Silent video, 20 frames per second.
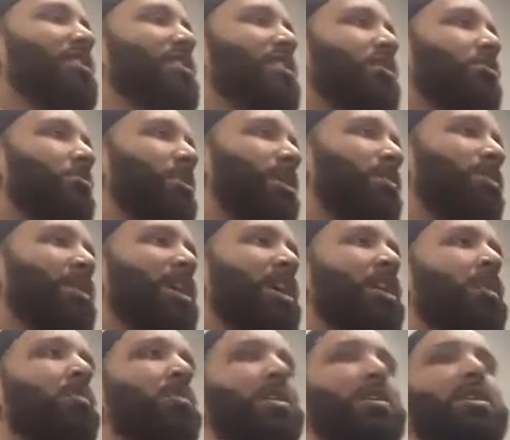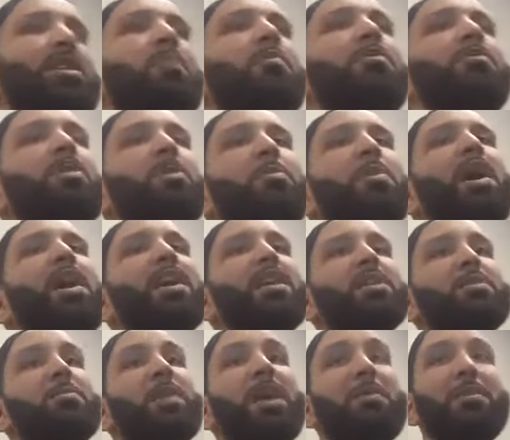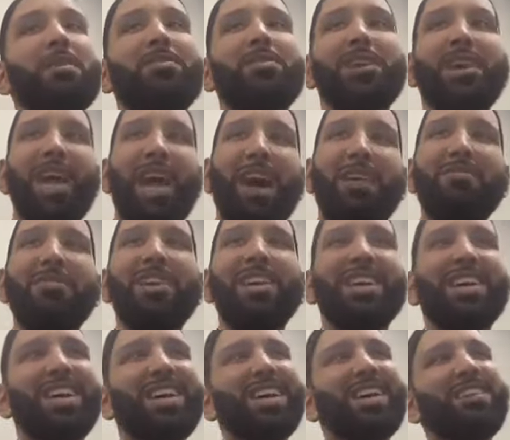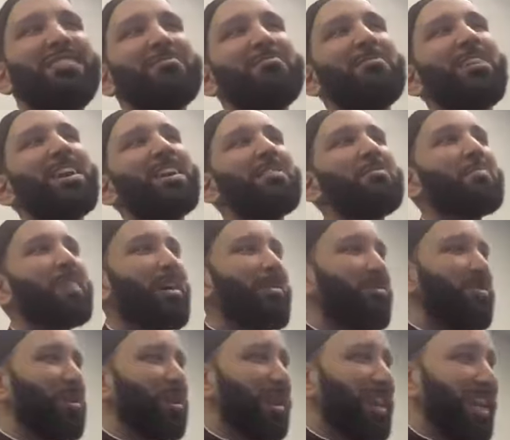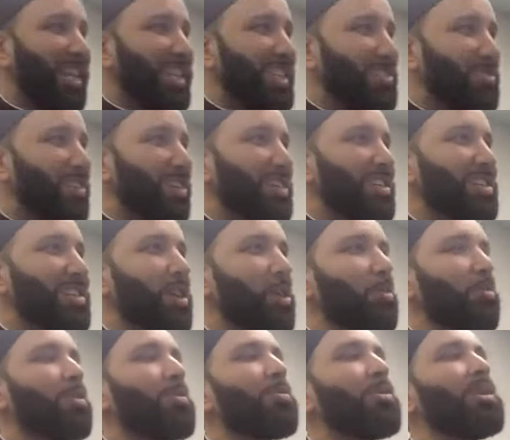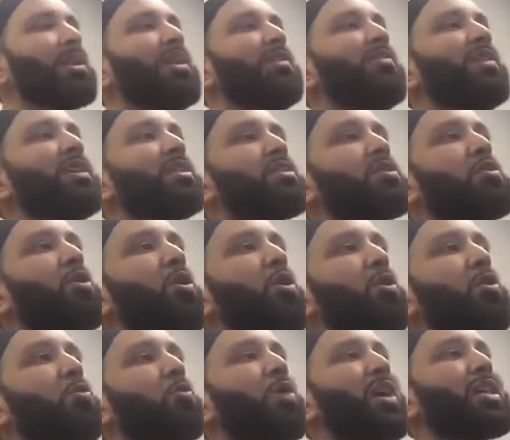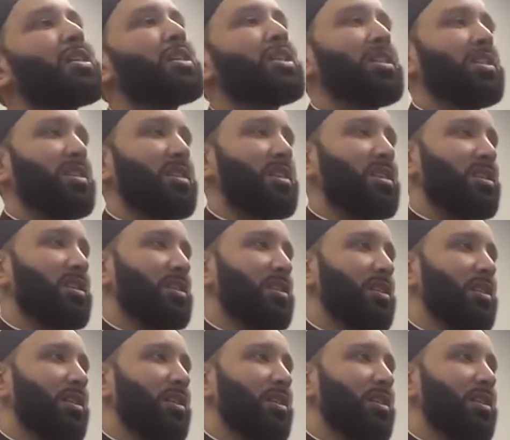it to the grave. Or some of the bodies might be very heavy right? You might feel like it's very slow. The believing soul rushes.